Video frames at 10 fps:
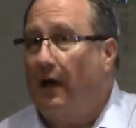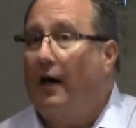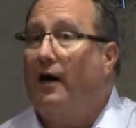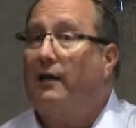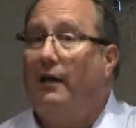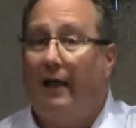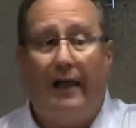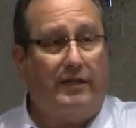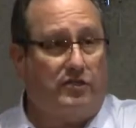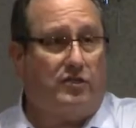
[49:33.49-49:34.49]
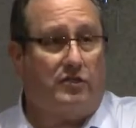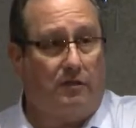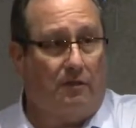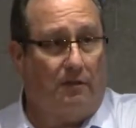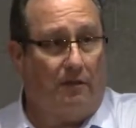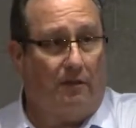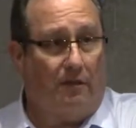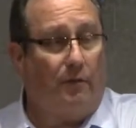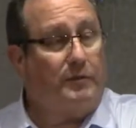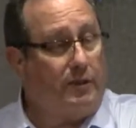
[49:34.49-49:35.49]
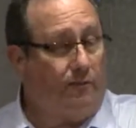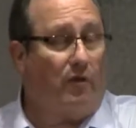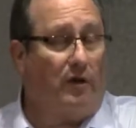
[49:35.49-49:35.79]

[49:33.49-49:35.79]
unless you receive